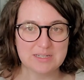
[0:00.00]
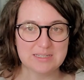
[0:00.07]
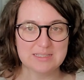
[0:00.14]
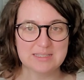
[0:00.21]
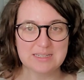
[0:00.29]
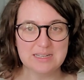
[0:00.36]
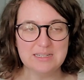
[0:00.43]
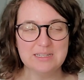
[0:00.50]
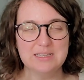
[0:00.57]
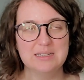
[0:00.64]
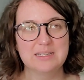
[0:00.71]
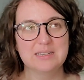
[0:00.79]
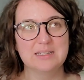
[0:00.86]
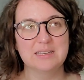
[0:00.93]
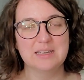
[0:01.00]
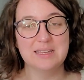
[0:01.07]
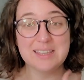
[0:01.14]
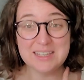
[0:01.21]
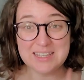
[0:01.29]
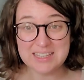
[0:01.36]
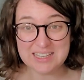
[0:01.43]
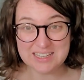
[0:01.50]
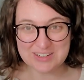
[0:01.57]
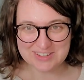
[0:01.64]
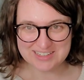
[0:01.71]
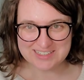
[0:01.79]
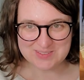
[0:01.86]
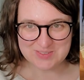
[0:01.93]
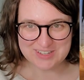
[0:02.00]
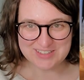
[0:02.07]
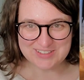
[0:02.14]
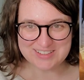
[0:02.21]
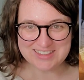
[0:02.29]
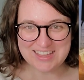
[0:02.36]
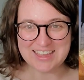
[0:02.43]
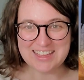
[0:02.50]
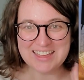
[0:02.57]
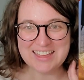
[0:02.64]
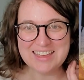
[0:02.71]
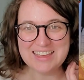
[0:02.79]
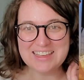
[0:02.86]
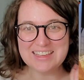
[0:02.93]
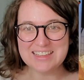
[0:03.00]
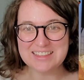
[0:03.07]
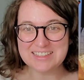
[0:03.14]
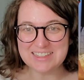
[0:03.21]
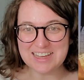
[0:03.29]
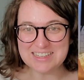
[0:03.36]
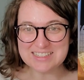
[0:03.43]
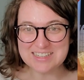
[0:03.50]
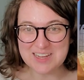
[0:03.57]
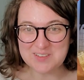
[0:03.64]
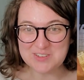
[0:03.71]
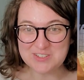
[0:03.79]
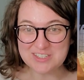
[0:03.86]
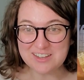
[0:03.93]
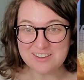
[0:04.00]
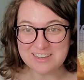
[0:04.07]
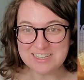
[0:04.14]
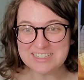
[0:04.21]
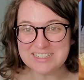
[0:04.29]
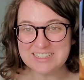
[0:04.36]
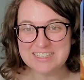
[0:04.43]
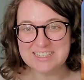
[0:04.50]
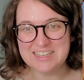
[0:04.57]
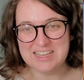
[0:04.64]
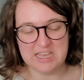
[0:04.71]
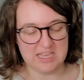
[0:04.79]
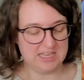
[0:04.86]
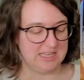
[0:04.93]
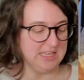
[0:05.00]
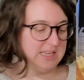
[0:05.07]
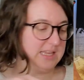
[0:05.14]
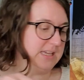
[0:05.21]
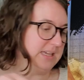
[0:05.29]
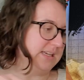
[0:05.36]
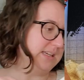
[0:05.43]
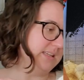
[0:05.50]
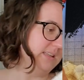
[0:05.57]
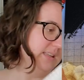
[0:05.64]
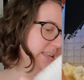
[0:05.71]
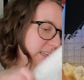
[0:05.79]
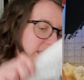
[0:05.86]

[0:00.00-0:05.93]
when it is done. Here is what it looked like the last time you saw it. And